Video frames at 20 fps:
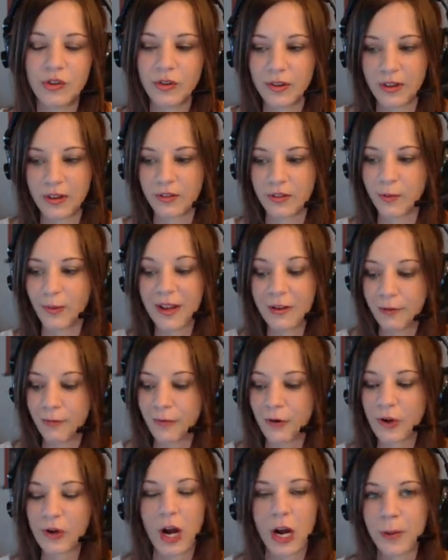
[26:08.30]
There are ways for
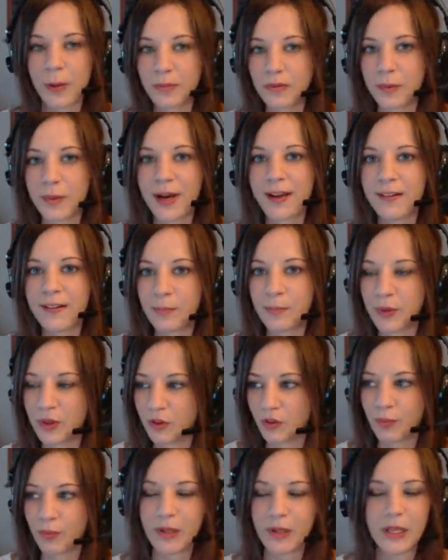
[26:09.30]
you to optimize, but
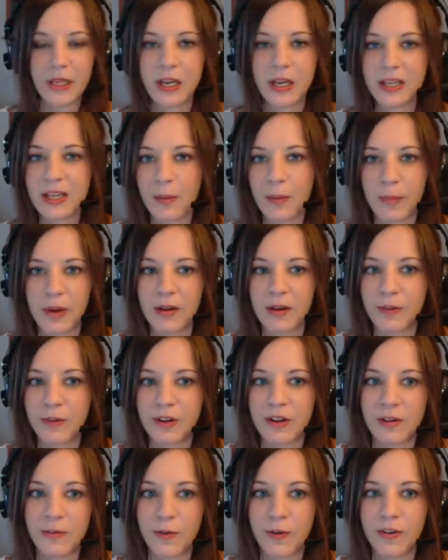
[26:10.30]
there's really not that big of a
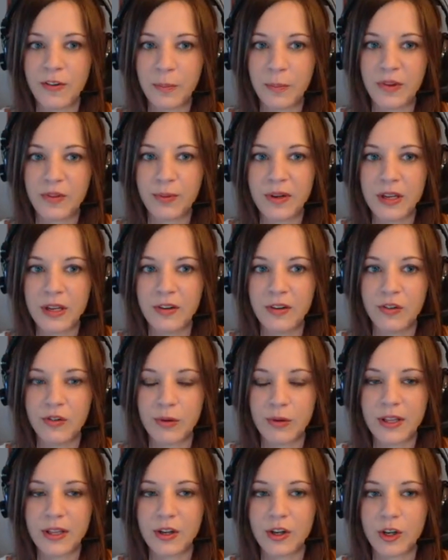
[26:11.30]
difference between
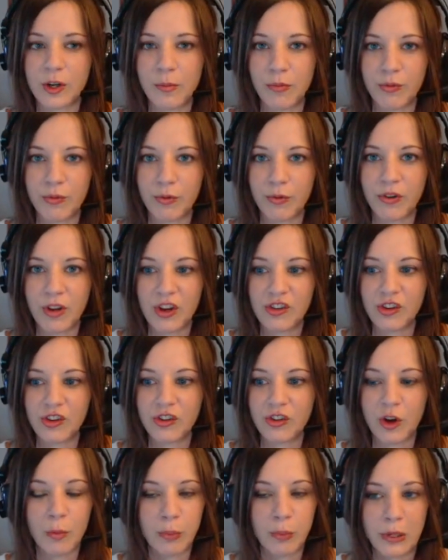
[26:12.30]
doing the arms rotation
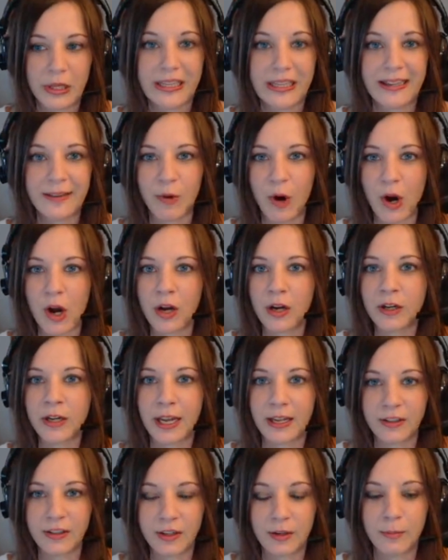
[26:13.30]
completely wrong
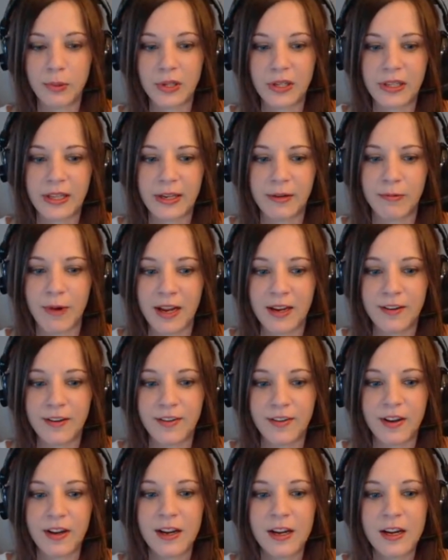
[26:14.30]
and completely right.
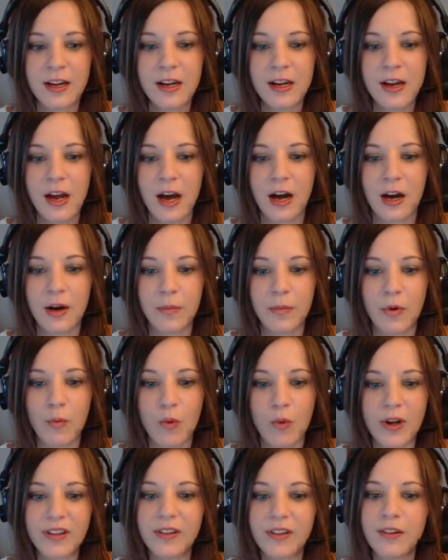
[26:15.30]

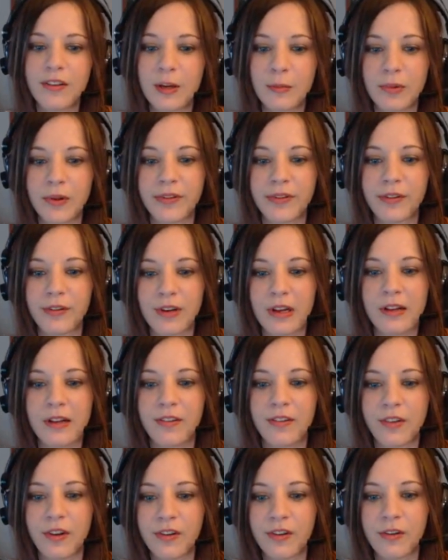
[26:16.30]
What do you think Blizzard needs
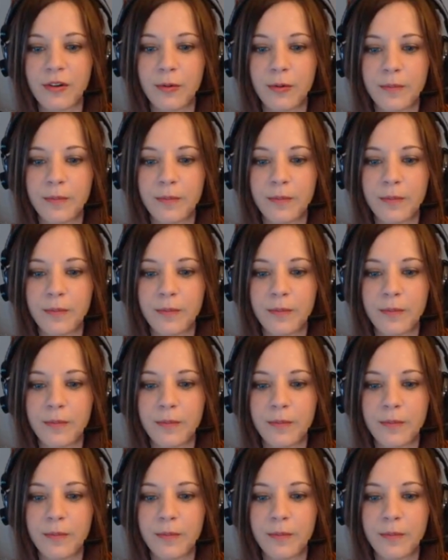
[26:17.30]
to do